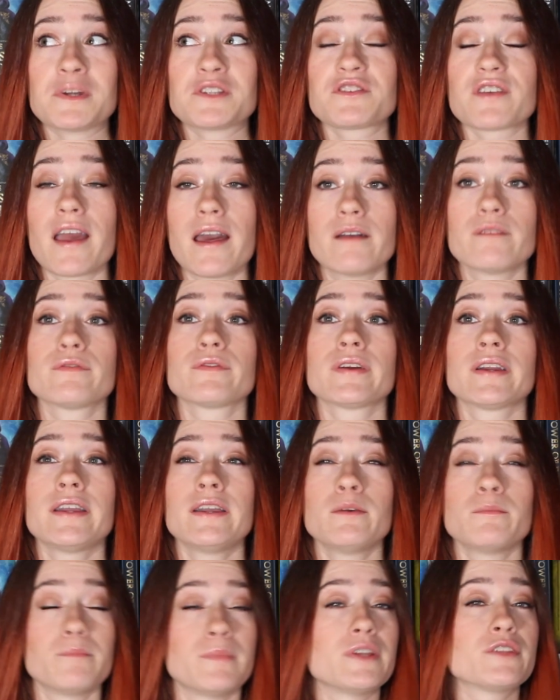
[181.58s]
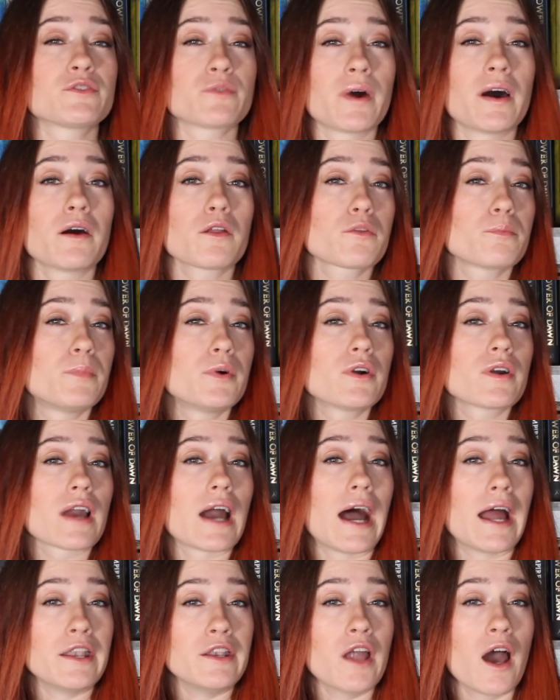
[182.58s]
much every mental health book
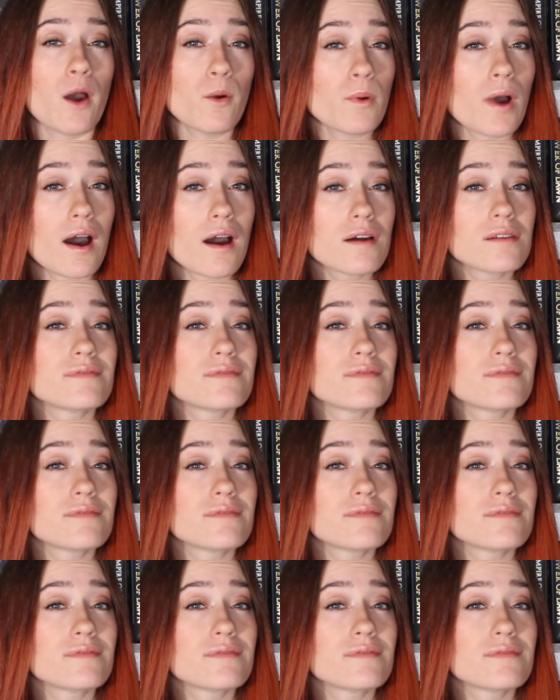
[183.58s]
I know